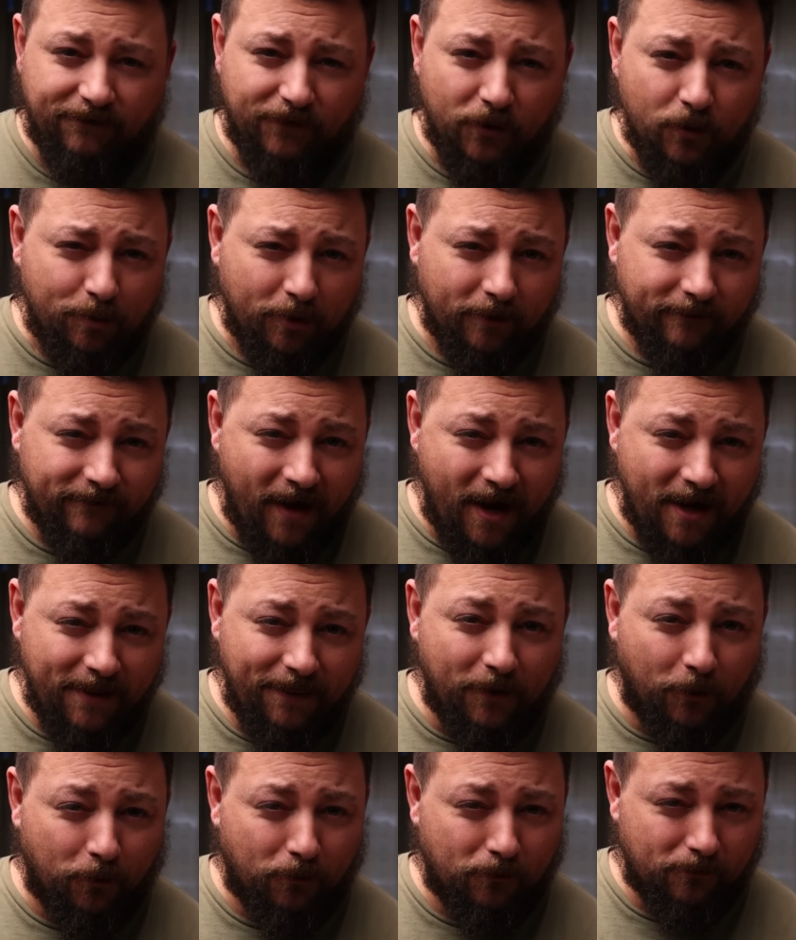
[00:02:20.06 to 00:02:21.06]
If you
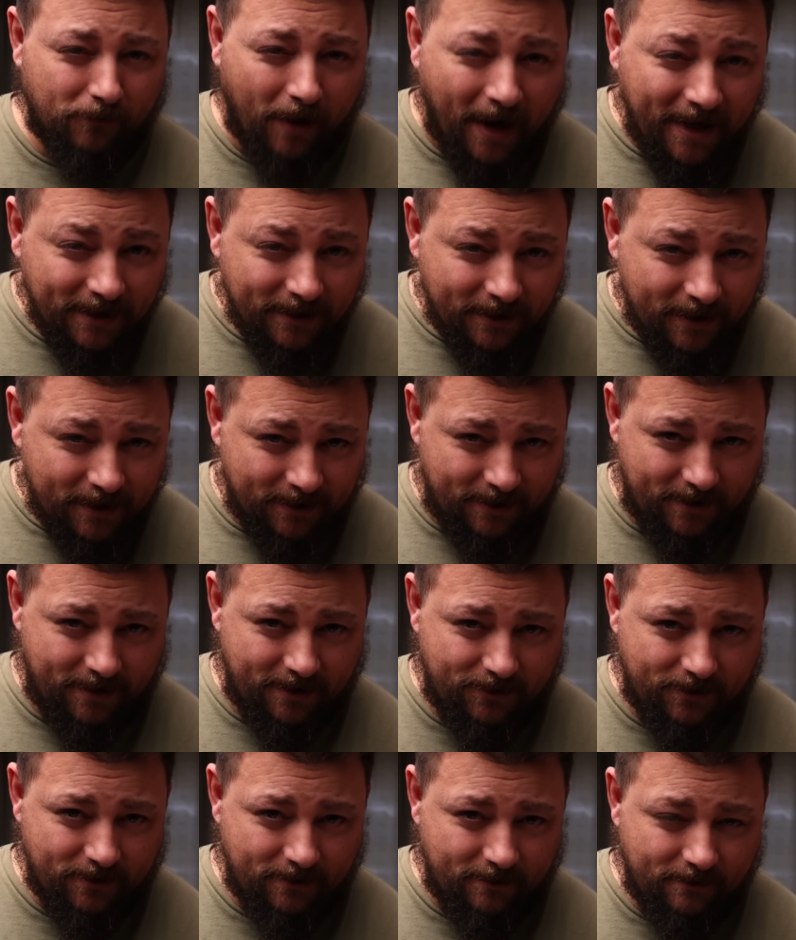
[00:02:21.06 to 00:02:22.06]
provide the right
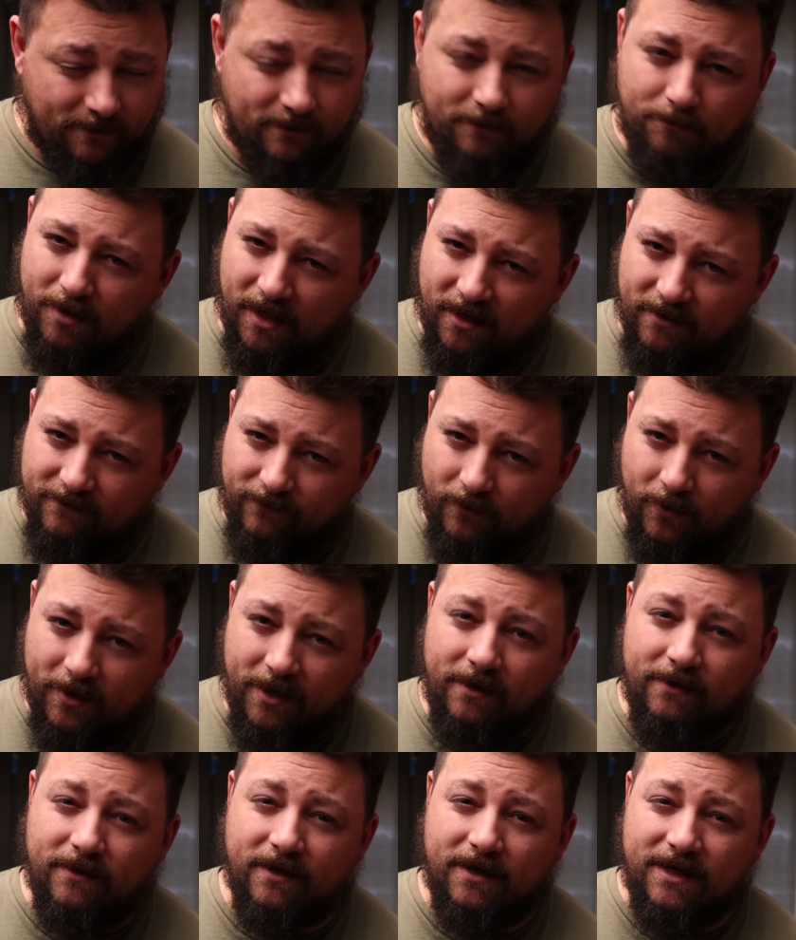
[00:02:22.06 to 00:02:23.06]
conditions by
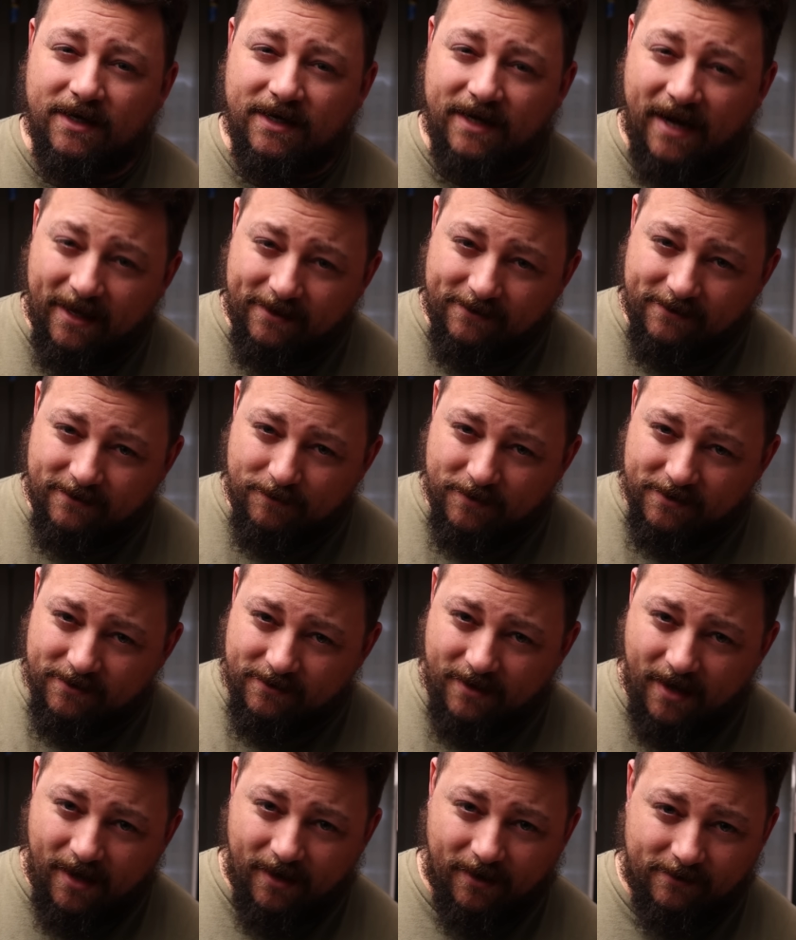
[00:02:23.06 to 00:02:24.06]
avoiding the next
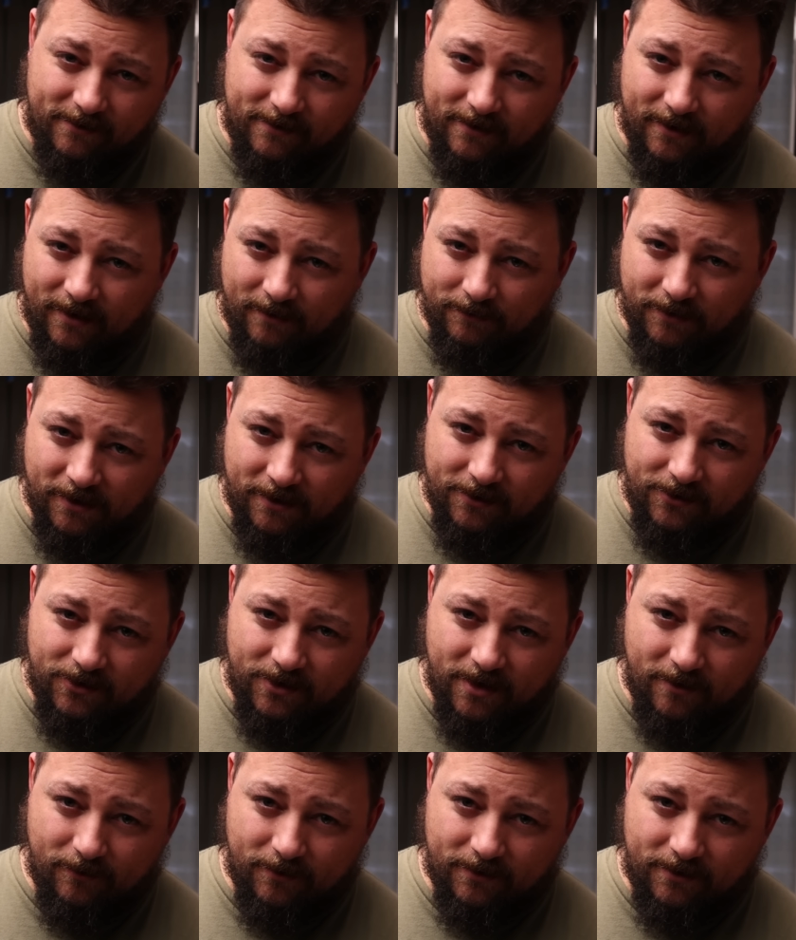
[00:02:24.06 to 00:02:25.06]
mistakes that I'm going to
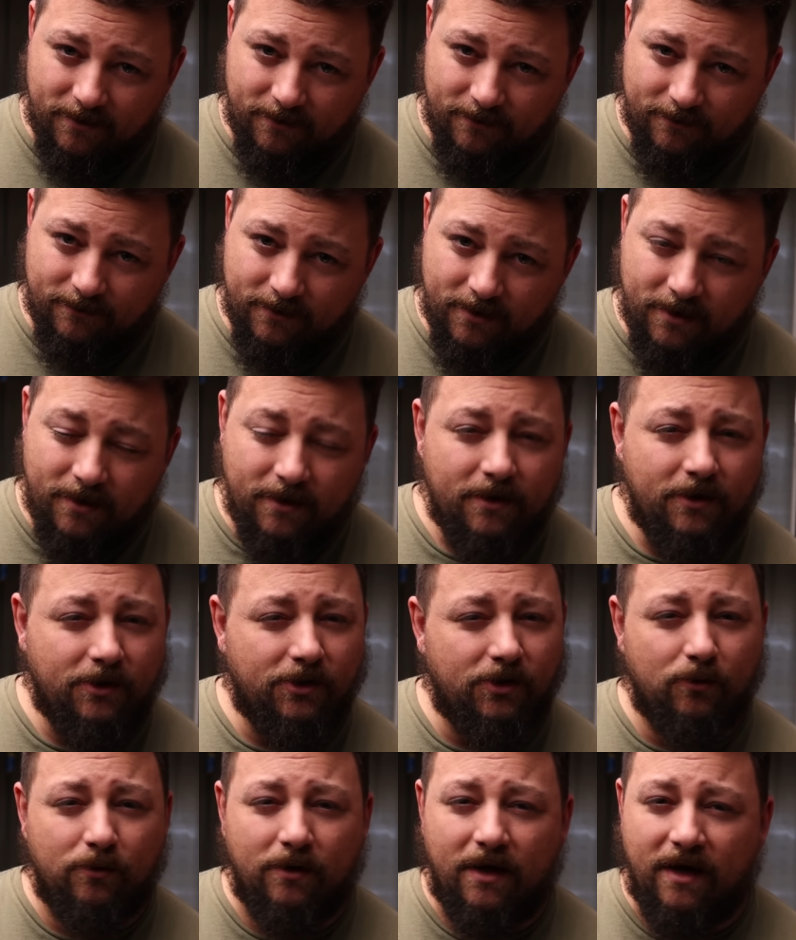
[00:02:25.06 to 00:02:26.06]
share with you,
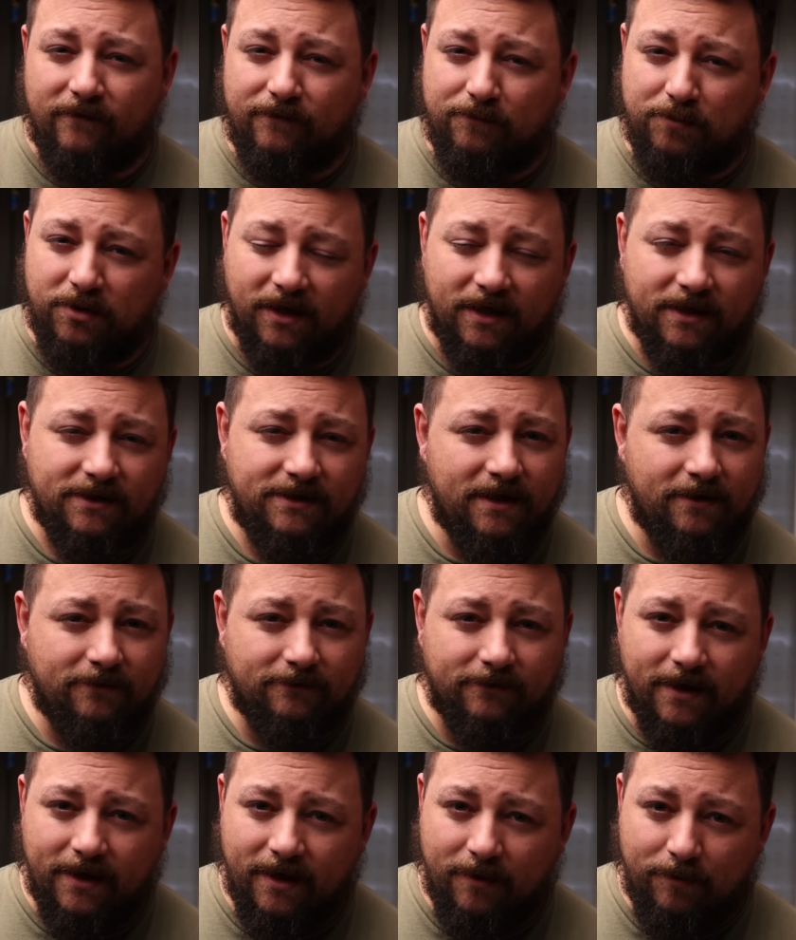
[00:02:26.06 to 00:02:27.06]
you will have plant-out
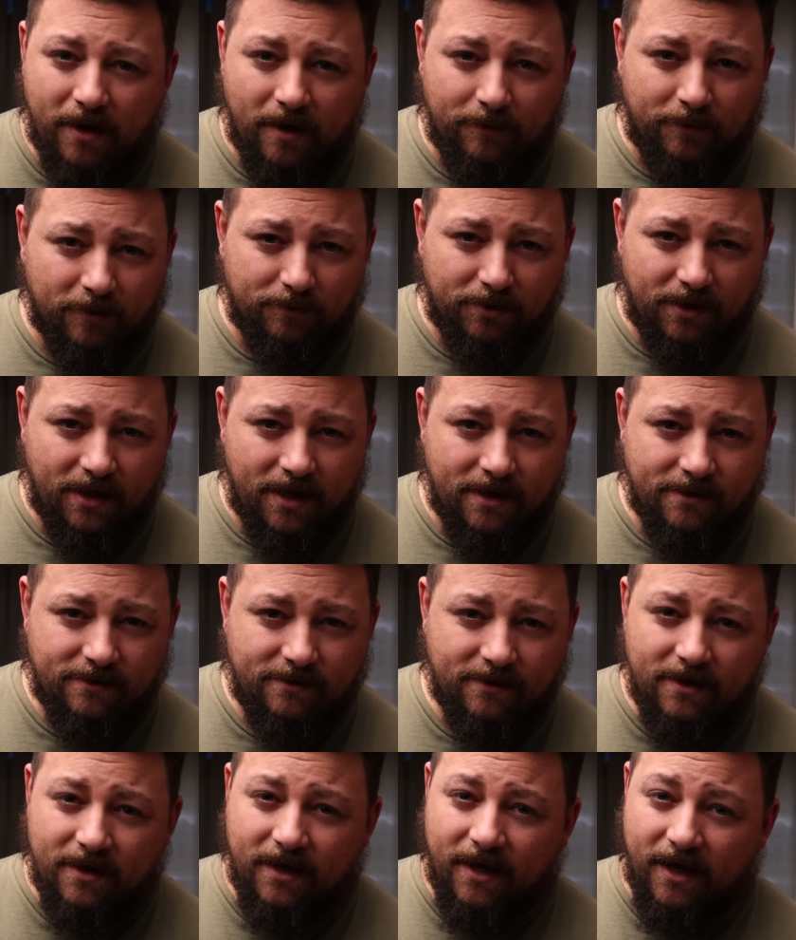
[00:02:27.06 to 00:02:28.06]
ready pepper
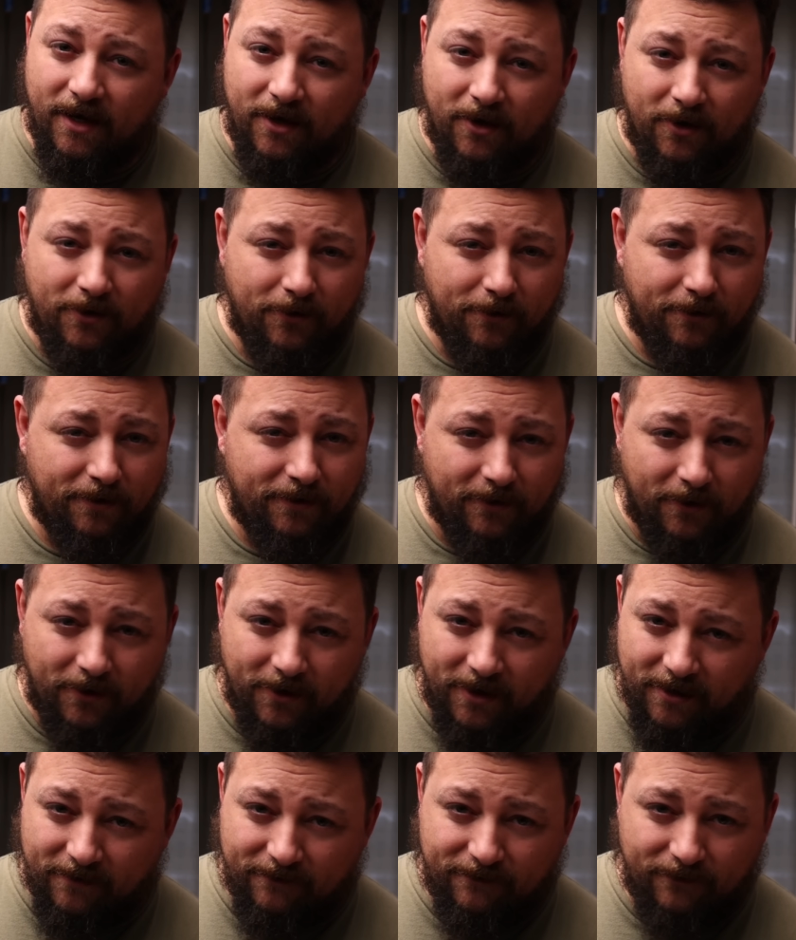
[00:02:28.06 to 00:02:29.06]
plants in under
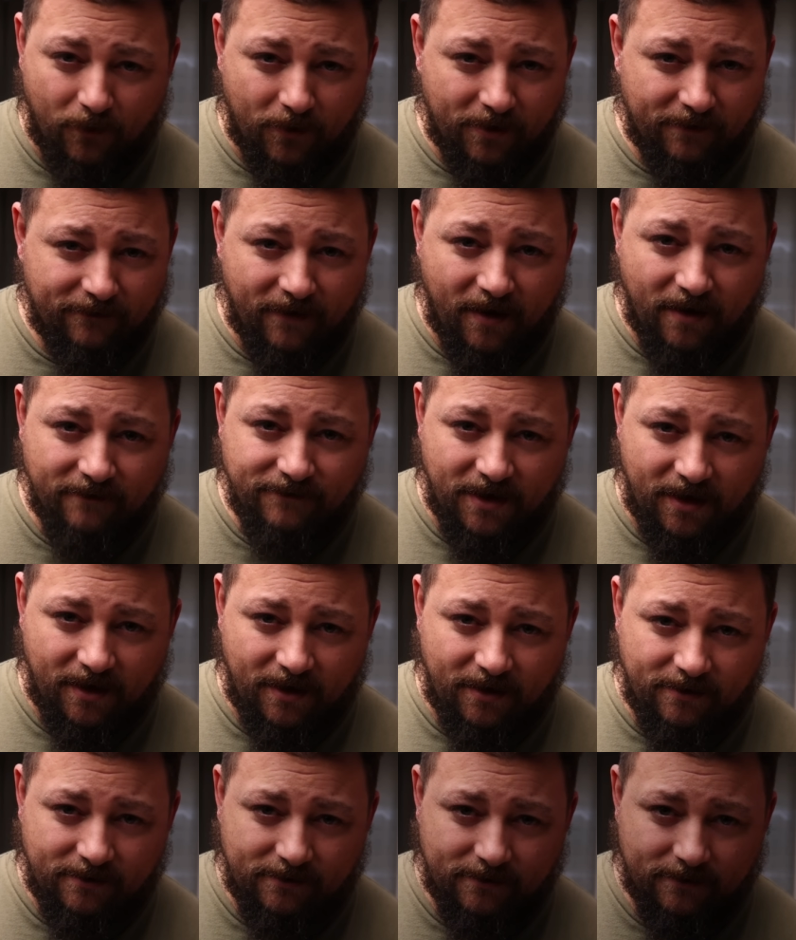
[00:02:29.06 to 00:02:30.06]
30 to 45
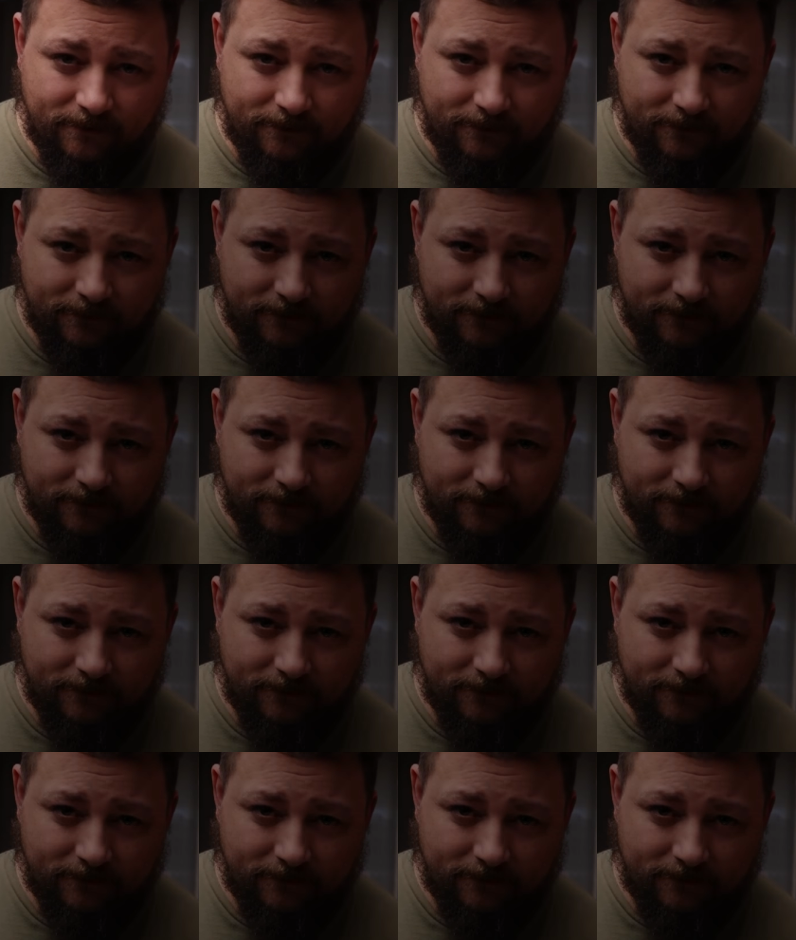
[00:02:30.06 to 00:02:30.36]
days.